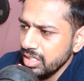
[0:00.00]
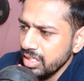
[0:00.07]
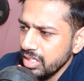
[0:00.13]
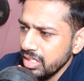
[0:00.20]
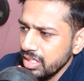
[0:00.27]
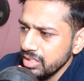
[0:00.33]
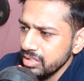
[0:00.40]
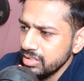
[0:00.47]

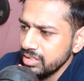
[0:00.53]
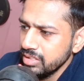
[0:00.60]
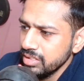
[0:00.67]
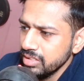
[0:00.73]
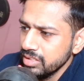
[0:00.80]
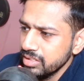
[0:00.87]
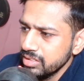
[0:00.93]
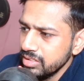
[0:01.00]
I
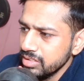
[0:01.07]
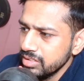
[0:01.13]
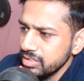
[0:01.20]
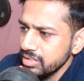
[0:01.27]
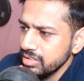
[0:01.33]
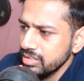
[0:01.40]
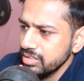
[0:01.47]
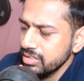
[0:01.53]
think this
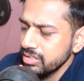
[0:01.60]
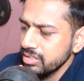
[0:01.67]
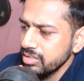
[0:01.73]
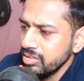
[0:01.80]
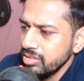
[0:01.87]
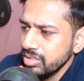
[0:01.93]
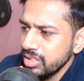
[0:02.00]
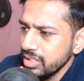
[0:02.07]
is,
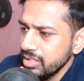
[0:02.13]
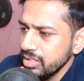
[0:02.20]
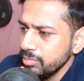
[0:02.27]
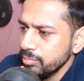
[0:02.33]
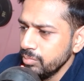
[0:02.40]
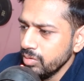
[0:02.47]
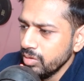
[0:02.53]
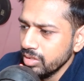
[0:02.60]
or I
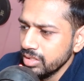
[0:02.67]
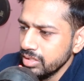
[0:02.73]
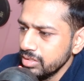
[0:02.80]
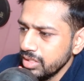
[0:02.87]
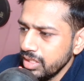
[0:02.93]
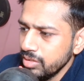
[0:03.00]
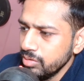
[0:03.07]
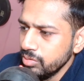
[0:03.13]
think Blogger,
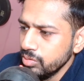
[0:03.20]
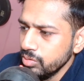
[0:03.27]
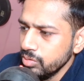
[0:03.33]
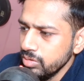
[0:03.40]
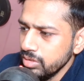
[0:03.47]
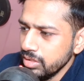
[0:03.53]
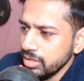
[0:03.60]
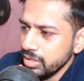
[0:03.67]
I don't
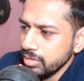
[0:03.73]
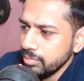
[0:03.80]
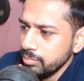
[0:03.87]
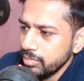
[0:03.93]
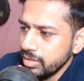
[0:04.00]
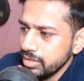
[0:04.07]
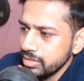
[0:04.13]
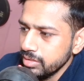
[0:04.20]
know,
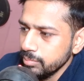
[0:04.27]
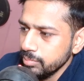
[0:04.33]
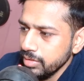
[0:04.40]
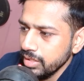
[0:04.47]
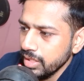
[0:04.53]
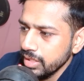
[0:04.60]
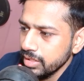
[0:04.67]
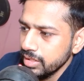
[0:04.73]
but
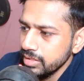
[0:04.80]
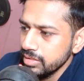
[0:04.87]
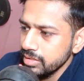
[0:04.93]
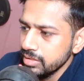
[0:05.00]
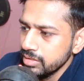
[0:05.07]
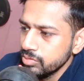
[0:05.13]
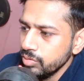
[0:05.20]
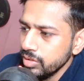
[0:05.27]
something like this
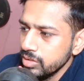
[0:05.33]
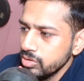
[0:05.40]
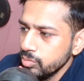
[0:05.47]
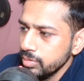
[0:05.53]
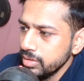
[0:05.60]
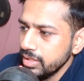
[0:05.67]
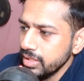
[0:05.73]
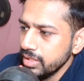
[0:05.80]
is going to
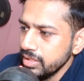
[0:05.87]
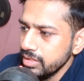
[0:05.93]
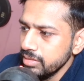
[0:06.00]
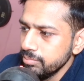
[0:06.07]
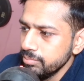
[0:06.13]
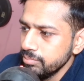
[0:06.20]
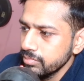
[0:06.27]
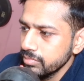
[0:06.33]
be there
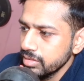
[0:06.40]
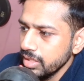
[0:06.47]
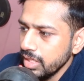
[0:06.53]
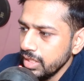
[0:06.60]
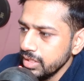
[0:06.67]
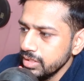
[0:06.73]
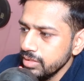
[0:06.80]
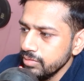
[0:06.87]

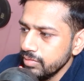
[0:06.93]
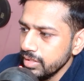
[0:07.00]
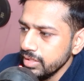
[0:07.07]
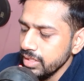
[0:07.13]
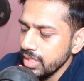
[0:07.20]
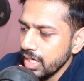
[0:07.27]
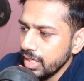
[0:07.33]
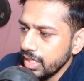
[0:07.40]
at the
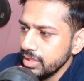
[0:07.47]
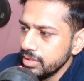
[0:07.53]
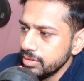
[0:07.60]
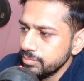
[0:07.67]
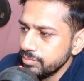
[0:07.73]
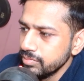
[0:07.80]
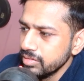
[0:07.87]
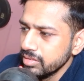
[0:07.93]
very end
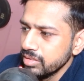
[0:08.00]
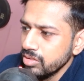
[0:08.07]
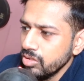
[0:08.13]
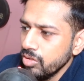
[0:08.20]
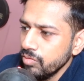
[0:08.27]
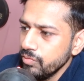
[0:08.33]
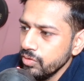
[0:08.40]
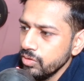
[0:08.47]

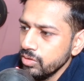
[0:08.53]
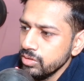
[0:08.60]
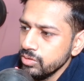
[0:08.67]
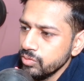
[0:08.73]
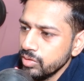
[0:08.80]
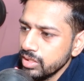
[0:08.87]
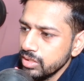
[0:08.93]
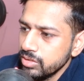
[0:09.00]
of your
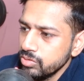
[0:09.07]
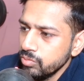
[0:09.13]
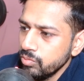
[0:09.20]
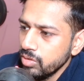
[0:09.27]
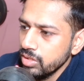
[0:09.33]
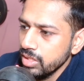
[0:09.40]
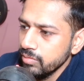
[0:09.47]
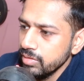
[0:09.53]
URL. So
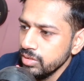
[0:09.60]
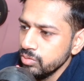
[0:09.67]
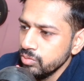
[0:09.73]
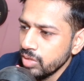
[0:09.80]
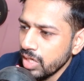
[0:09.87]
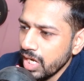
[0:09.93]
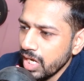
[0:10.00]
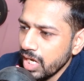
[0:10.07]
whatever you
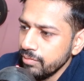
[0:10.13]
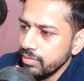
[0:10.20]
have